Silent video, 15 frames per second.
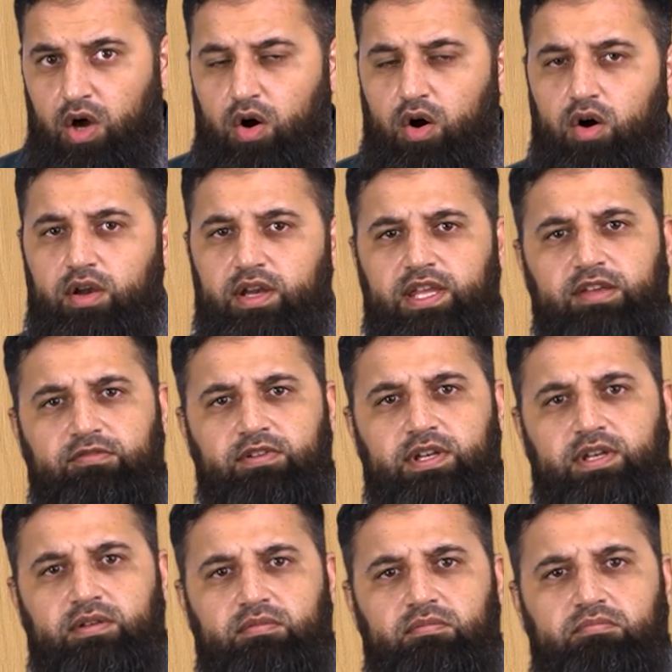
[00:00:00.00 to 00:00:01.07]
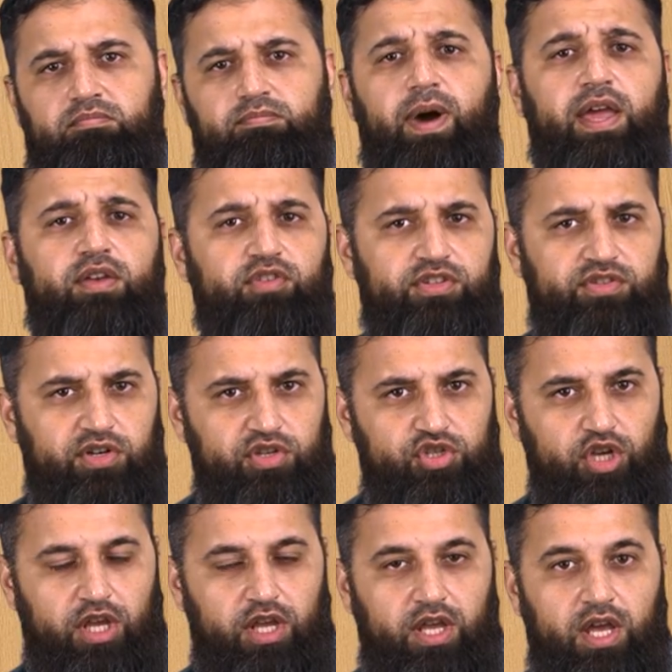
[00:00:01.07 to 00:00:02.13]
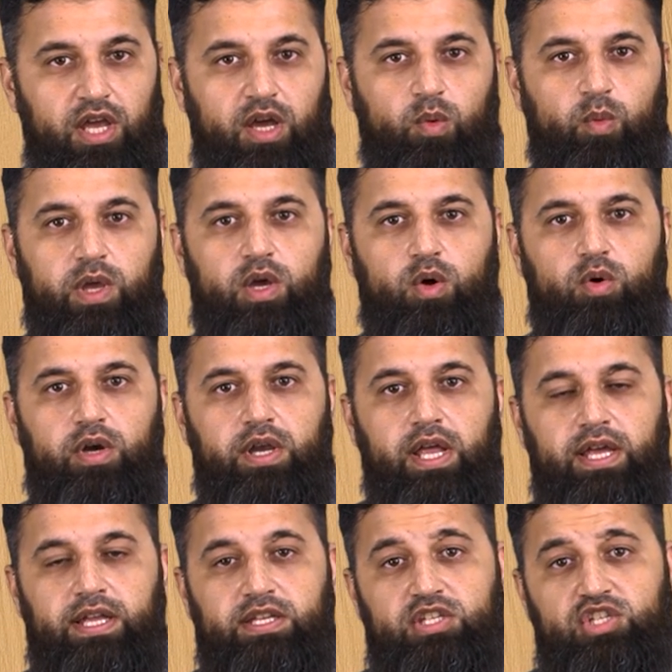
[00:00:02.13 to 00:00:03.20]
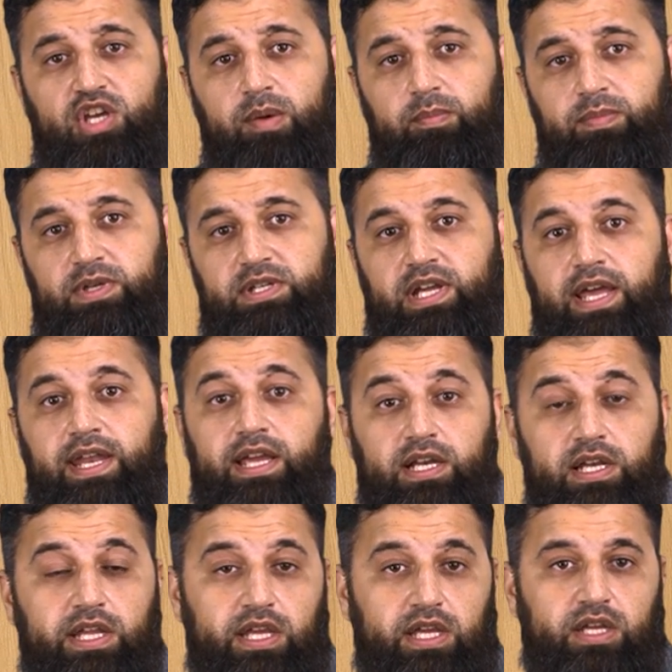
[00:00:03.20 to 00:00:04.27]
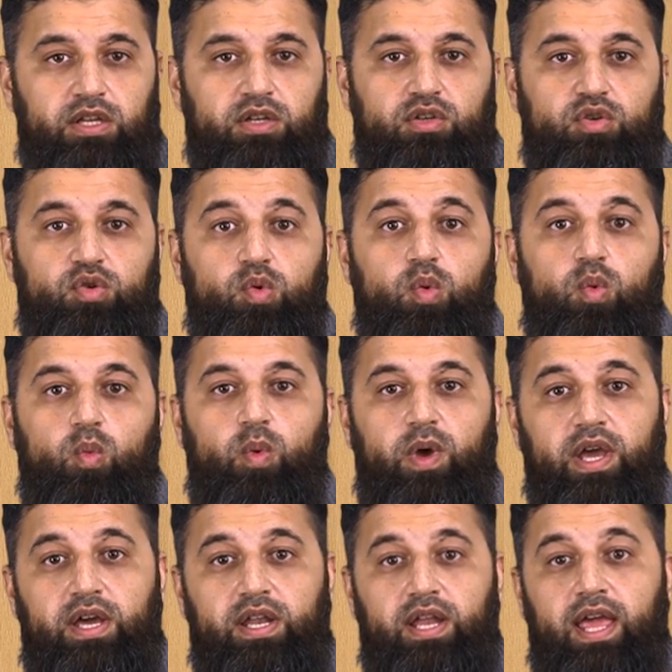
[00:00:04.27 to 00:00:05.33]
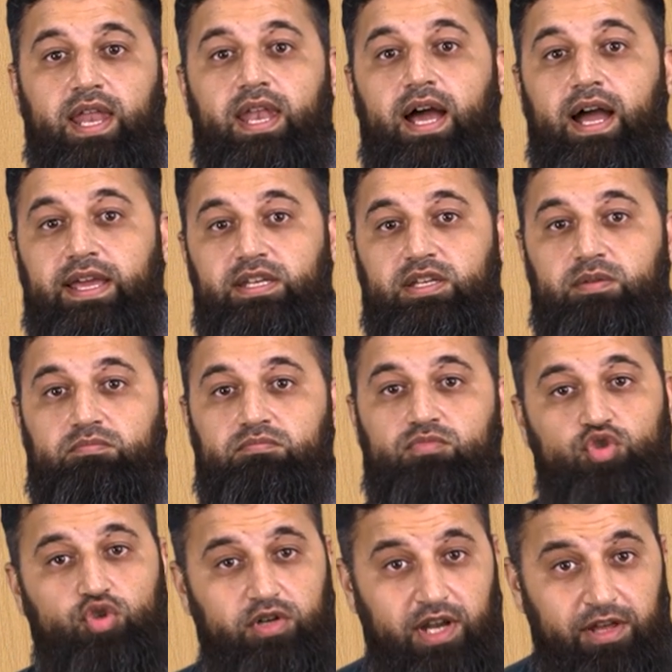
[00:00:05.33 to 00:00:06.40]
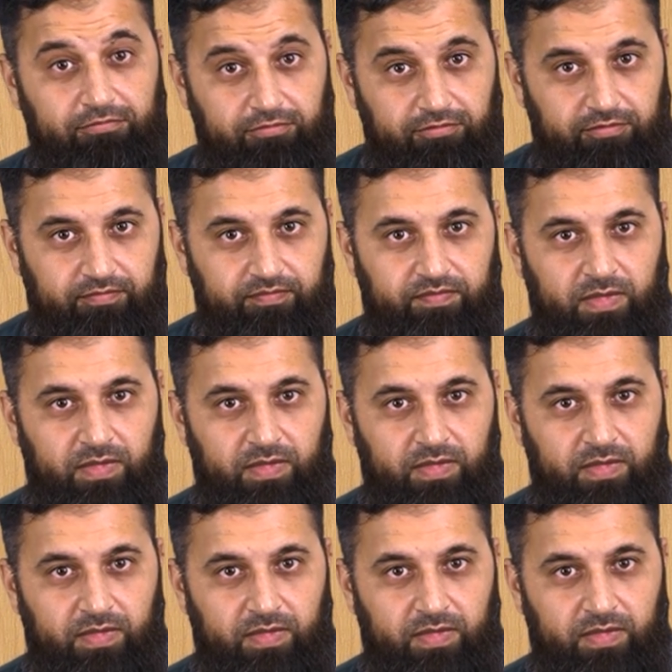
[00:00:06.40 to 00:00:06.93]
or even binary searching, we could jump directly to where an item should live?